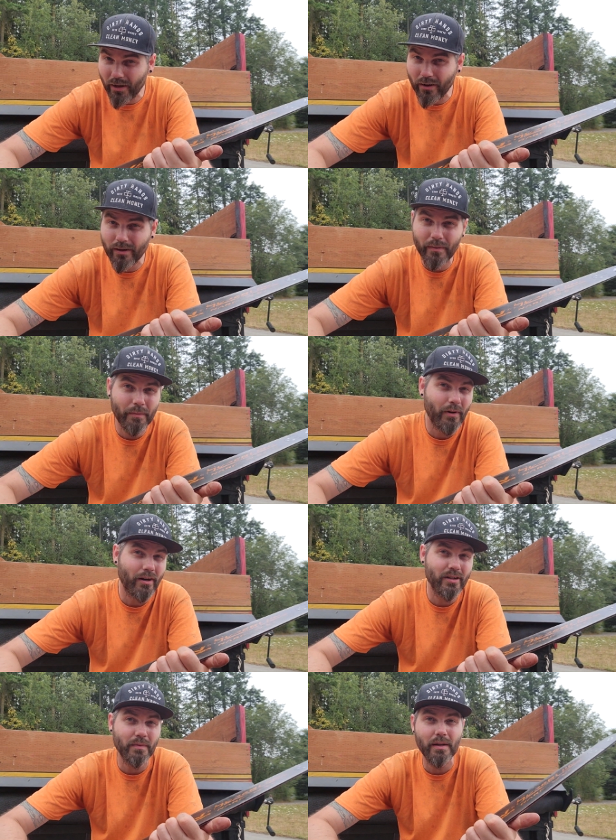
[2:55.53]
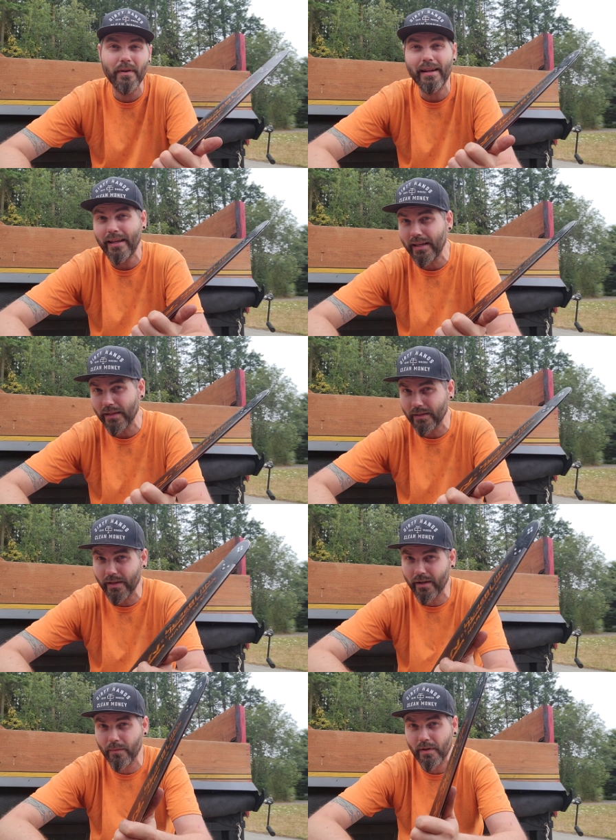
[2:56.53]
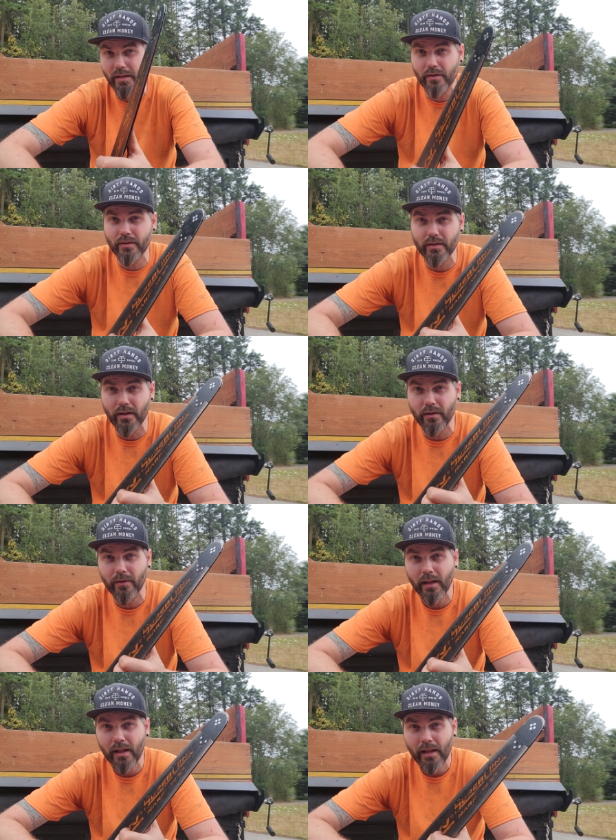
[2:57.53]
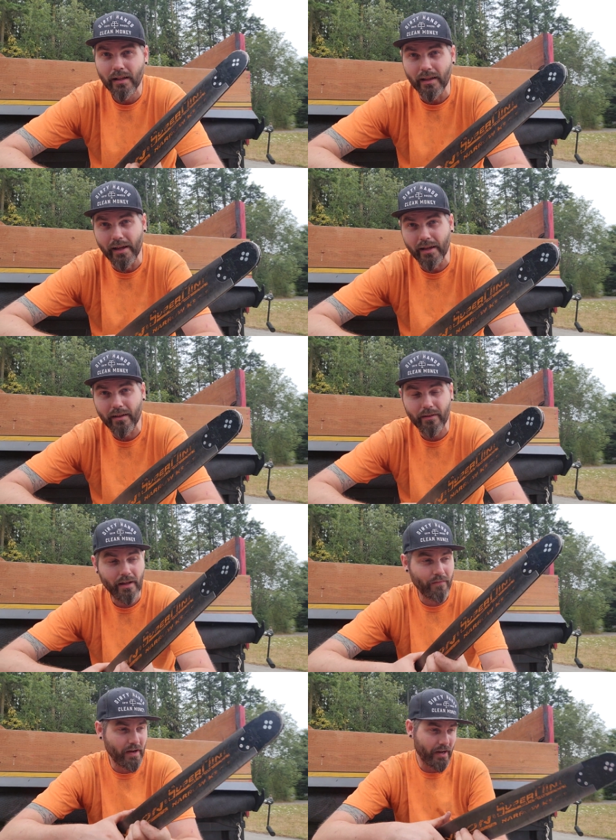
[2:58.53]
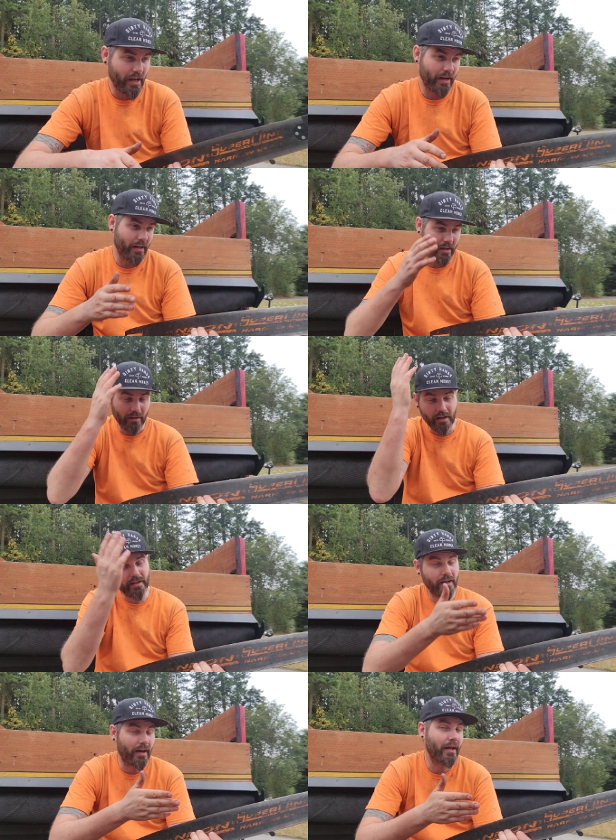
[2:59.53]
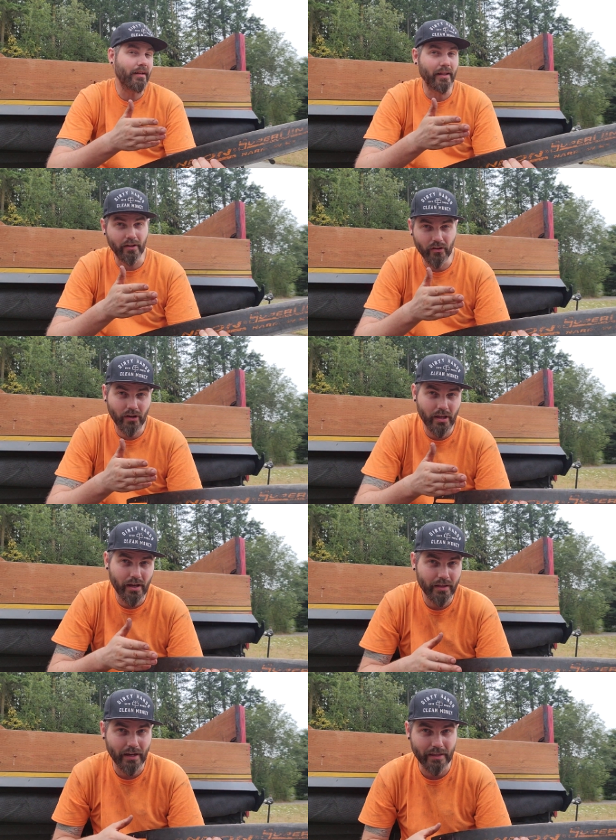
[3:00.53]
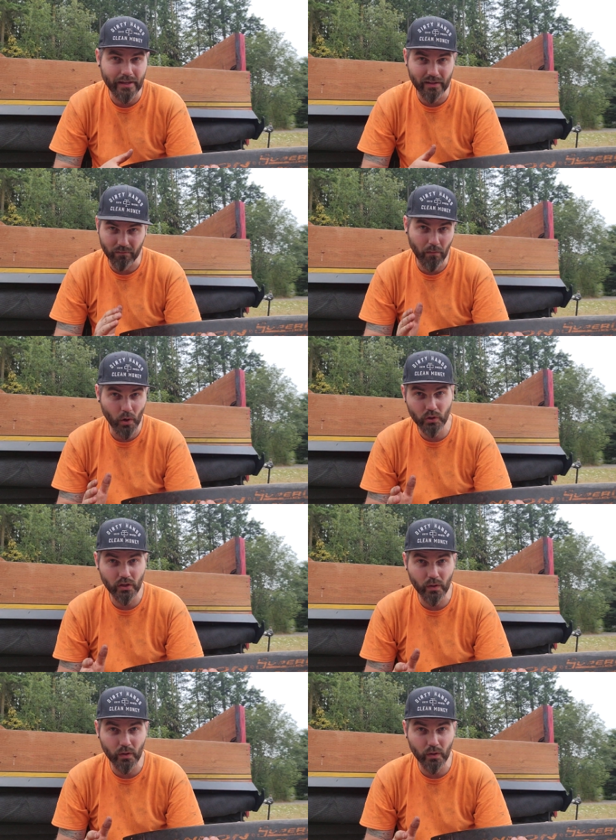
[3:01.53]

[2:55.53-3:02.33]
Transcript: hard on my bars, but I'm not easy on them either. So, like, if I got a cut, like a cookie cut that I think is most of